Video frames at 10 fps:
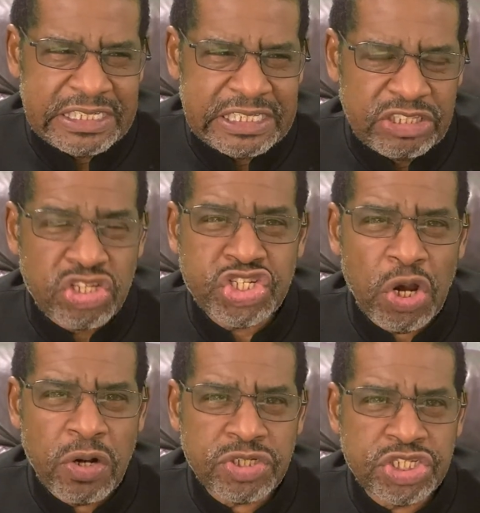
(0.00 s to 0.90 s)
The
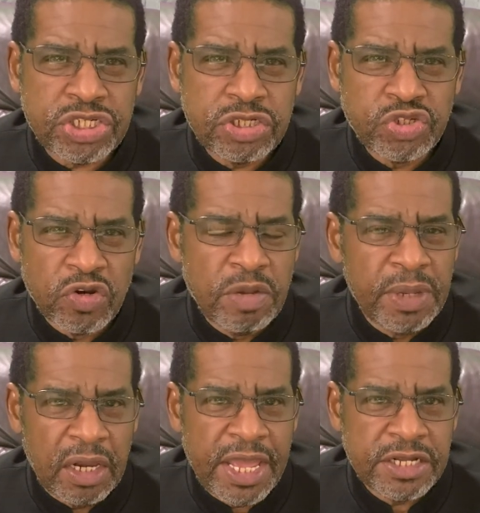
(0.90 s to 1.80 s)
church during the
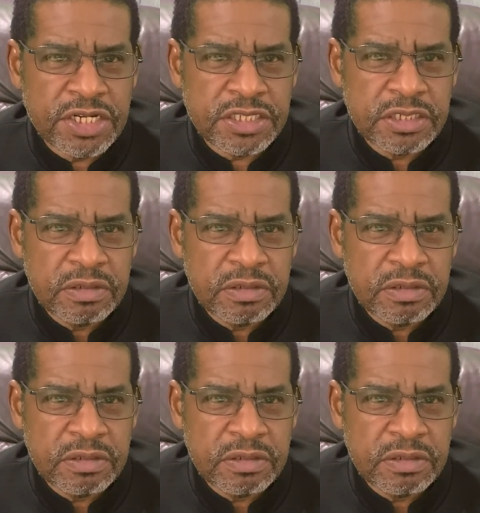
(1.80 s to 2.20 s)
Middle Ages